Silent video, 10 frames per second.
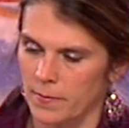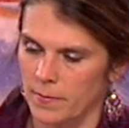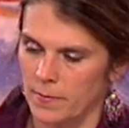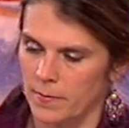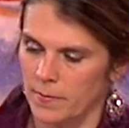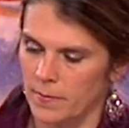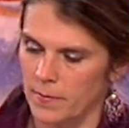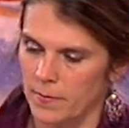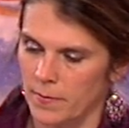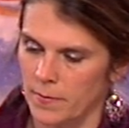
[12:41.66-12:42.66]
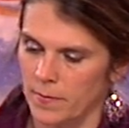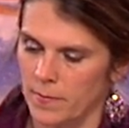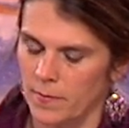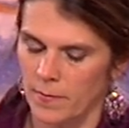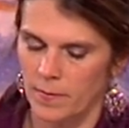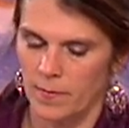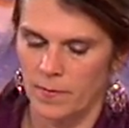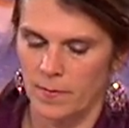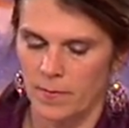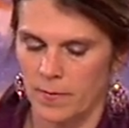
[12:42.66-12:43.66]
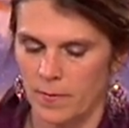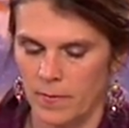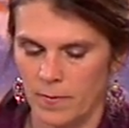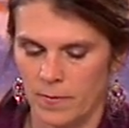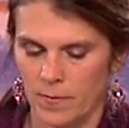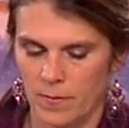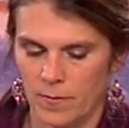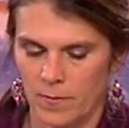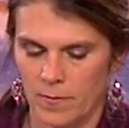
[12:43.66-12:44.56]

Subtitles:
(silent)